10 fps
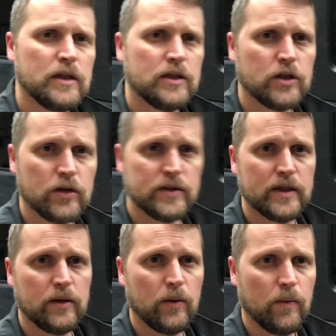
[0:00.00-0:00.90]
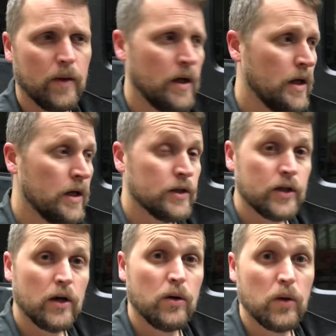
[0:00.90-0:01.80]
turn signal.
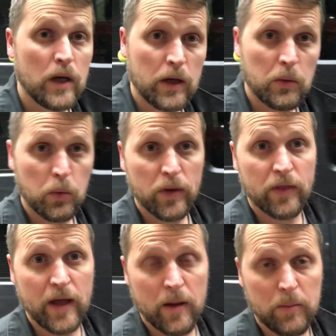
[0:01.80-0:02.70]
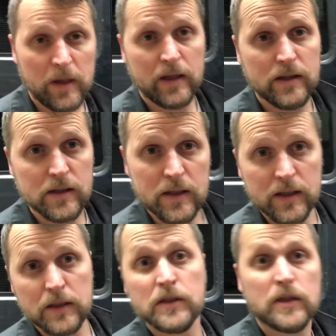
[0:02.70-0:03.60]
So what that means
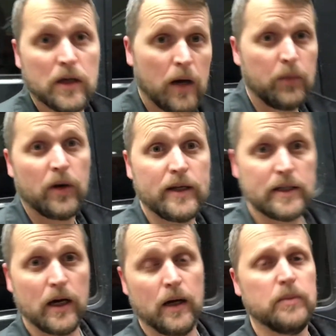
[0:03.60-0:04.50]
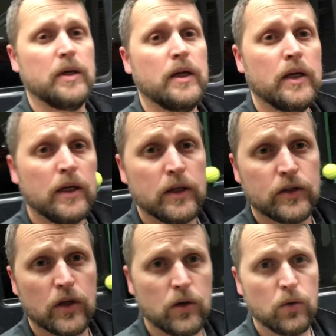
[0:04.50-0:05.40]
is upgrade time.
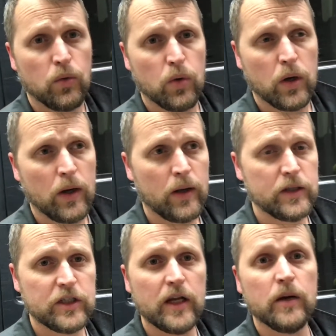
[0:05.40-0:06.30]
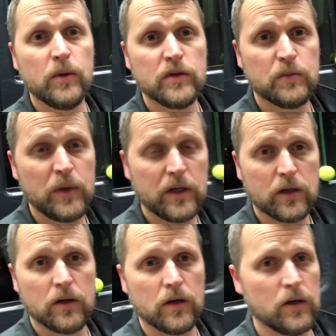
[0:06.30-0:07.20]
So JW
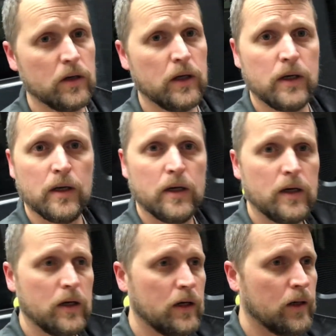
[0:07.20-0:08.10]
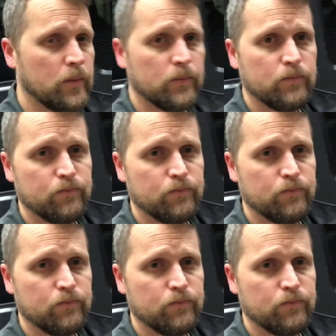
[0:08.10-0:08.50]
speaker, ton